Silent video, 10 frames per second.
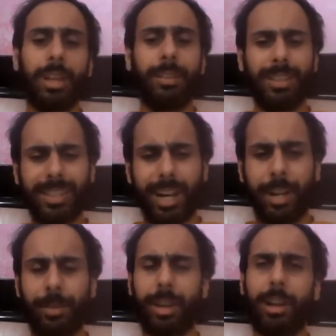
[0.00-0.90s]
this kind
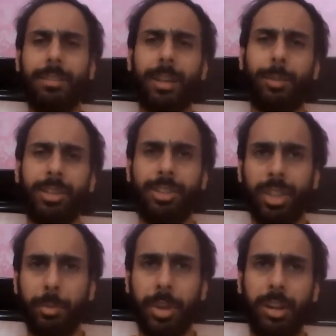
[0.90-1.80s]
of a culture was
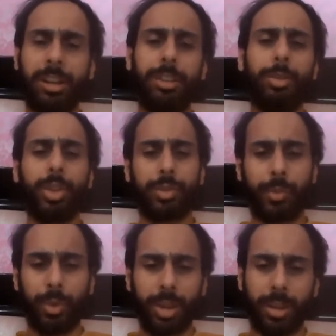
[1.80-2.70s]
germinated in those
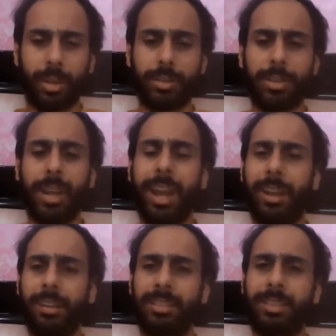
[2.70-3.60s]
4 years
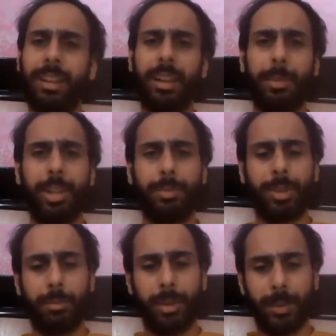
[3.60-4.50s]
and it still remains
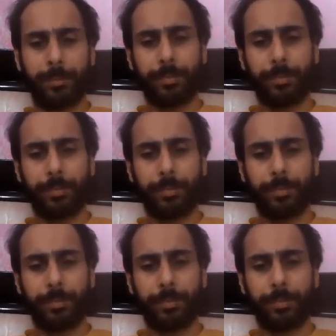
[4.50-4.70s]
within me.